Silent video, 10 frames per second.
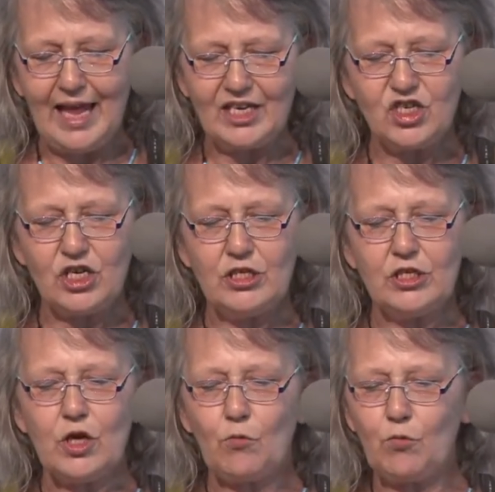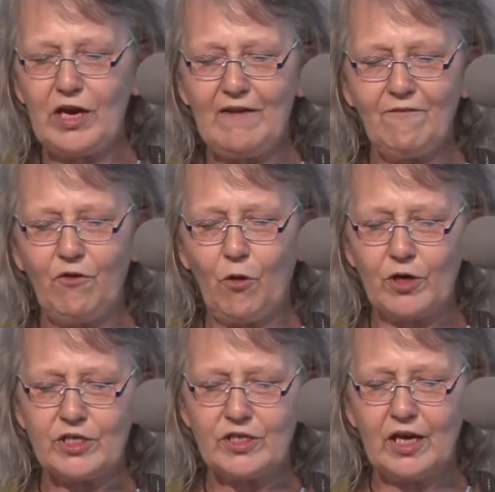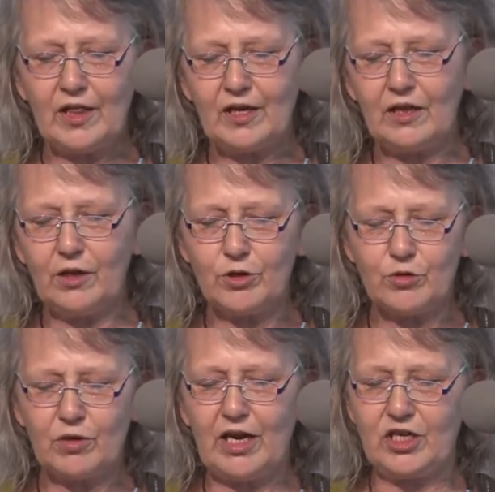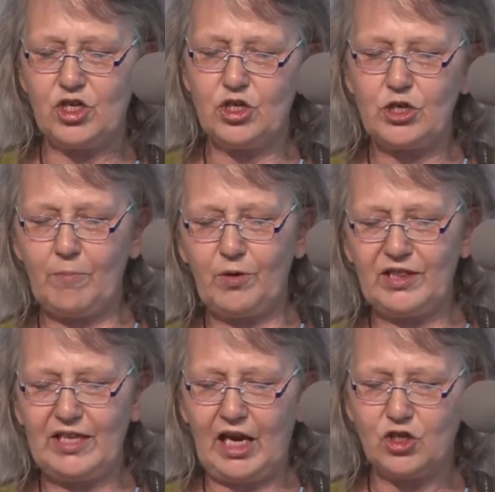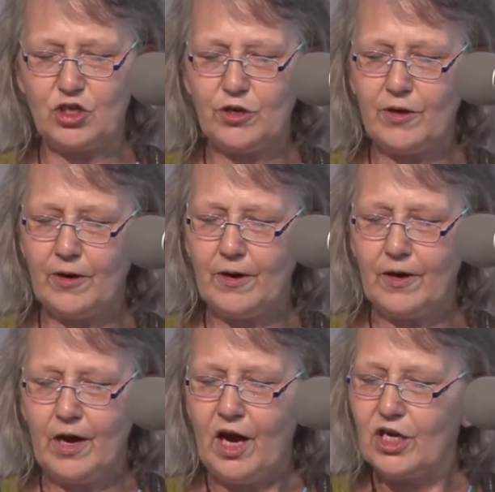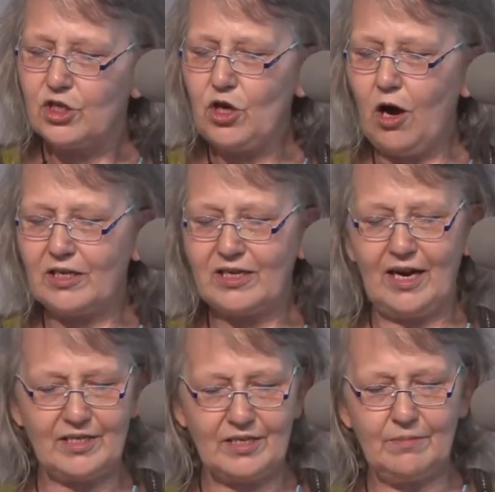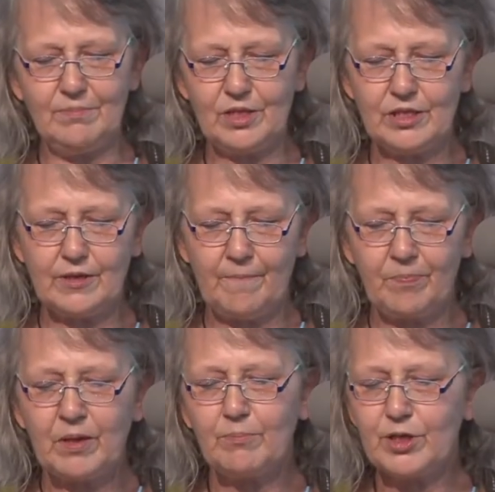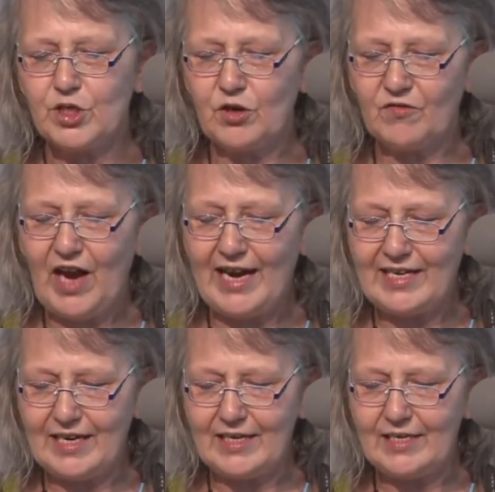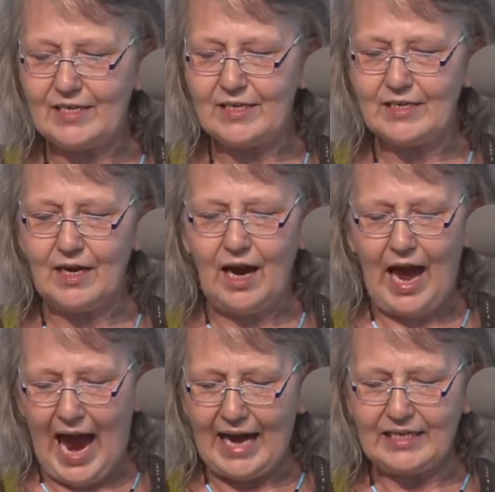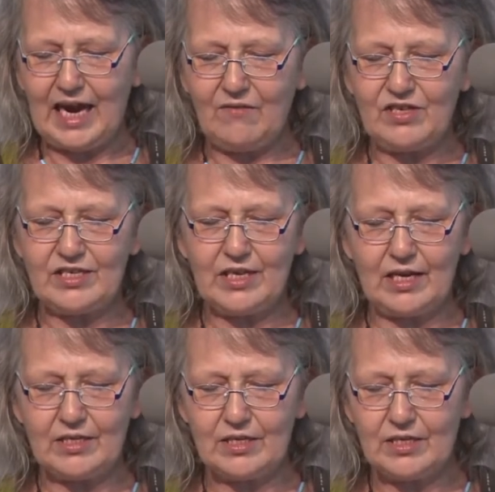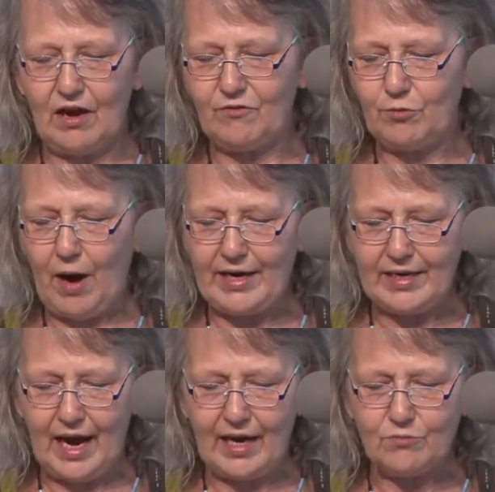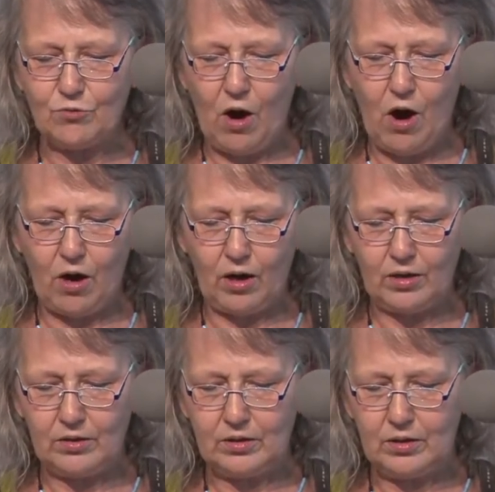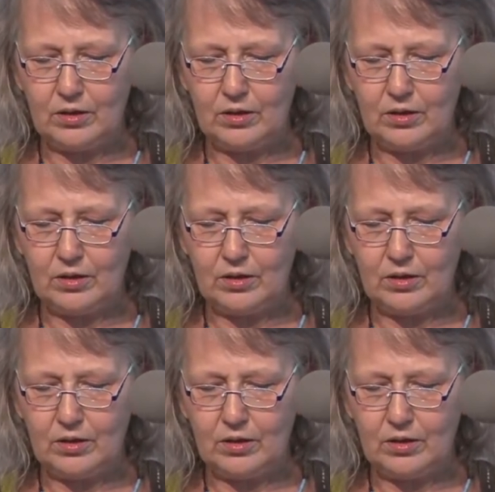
Legends reinforced the close relationship with nature, taught customs, preserved ideas, and gave a sense of right and wrong.